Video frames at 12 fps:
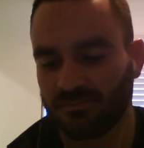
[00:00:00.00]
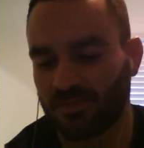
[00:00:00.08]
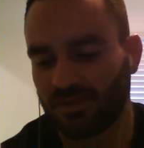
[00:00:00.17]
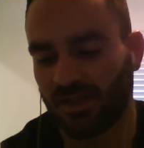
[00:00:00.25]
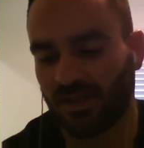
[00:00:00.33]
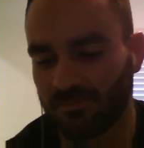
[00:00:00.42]

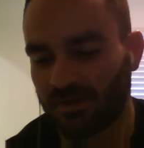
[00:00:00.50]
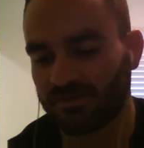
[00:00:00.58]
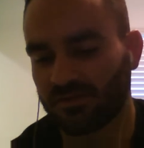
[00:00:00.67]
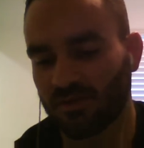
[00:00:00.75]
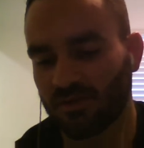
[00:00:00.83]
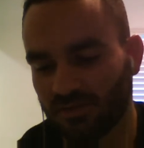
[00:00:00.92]
But yeah, I'm going to
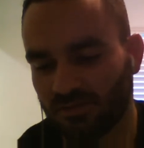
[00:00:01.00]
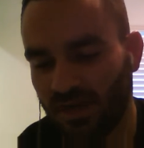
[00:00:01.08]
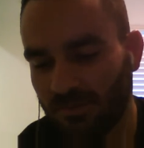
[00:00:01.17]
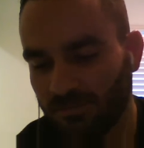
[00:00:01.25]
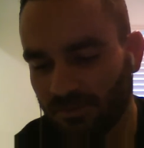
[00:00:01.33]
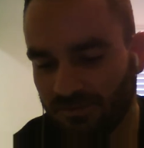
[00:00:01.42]
have to go with the
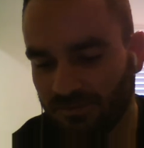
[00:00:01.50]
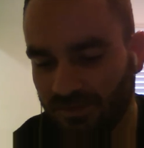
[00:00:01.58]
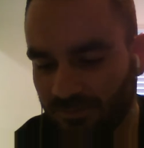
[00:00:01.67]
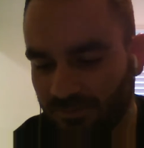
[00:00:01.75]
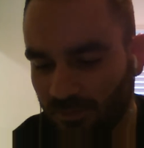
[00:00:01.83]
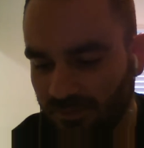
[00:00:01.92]
grappler on
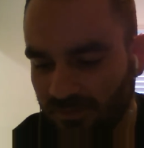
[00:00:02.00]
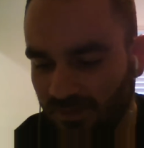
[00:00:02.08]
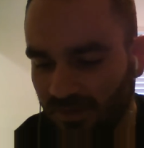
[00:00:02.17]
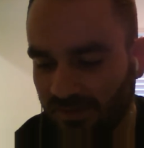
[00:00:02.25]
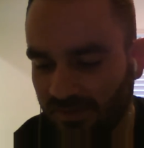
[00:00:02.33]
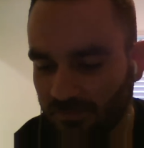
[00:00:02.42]
this one,
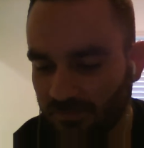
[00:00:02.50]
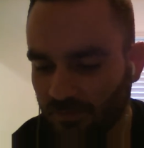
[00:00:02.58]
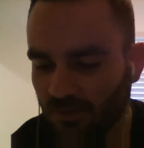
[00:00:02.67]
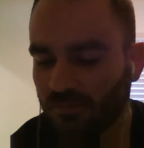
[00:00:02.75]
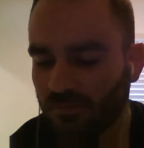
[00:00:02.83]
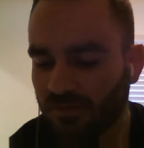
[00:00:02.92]
and I'm
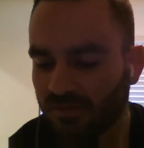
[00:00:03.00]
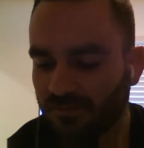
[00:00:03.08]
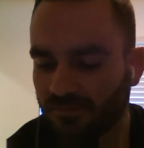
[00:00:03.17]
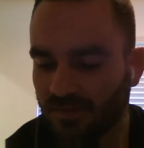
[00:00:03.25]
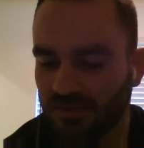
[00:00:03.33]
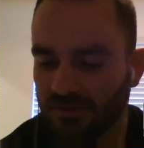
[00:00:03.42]
going with
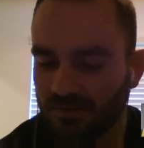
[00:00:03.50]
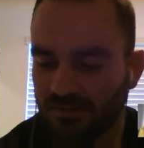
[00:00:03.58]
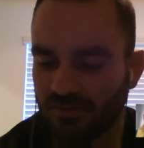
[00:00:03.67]
LaFlare.